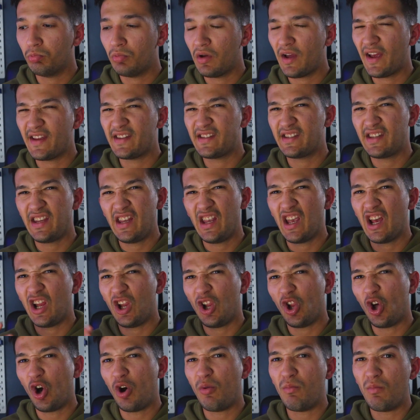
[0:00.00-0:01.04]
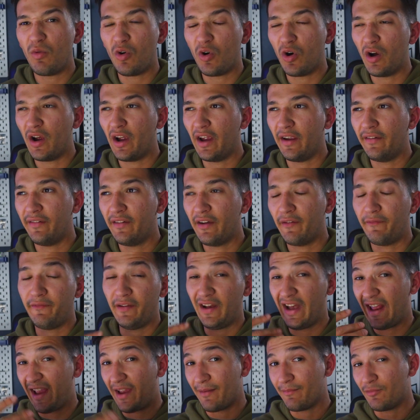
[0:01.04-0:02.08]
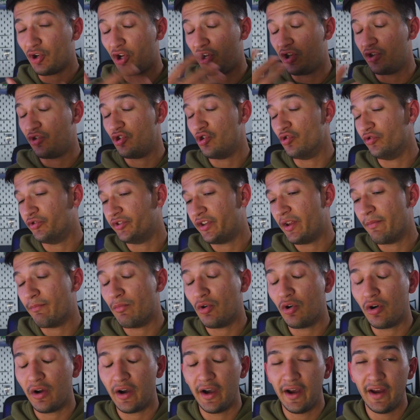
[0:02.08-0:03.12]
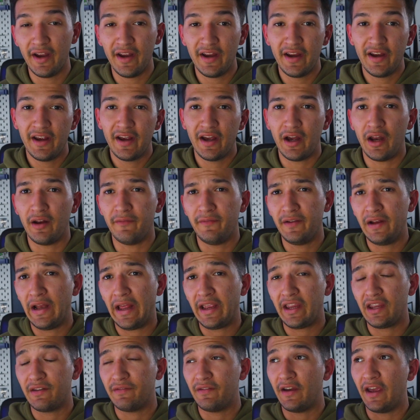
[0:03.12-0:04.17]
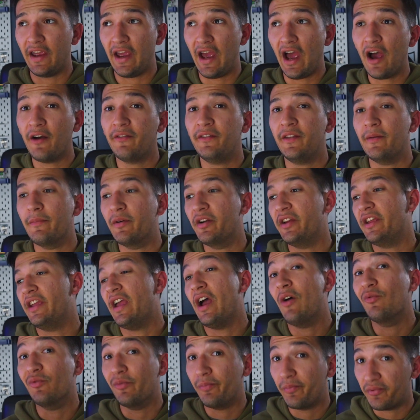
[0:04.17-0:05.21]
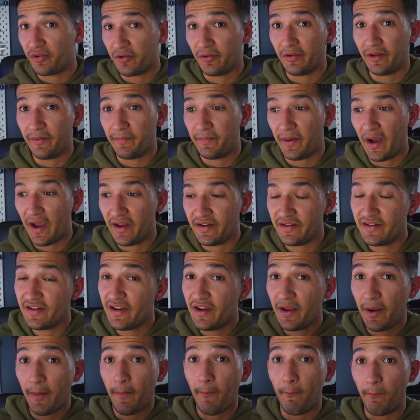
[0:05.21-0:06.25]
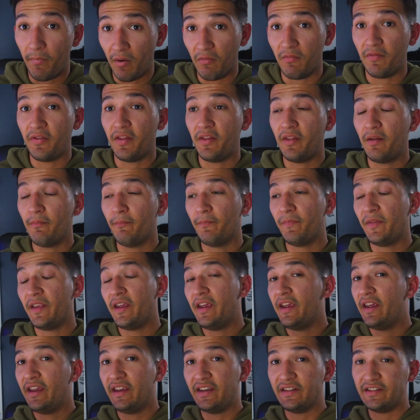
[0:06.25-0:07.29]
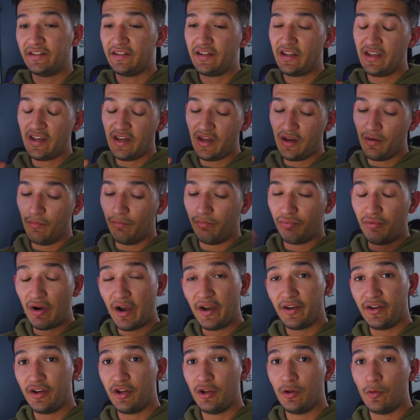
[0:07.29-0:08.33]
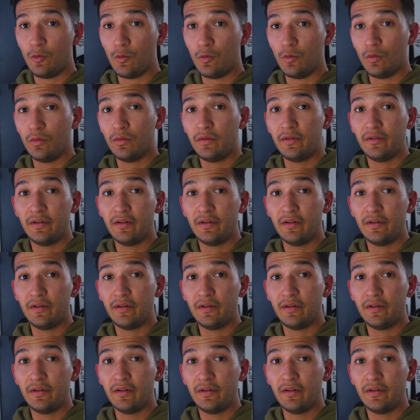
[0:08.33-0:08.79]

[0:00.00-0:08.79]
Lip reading: I see a lot more. I feel like I'm going to use them more, and I feel like if I have the money I will probably buy both of them. Is the brand new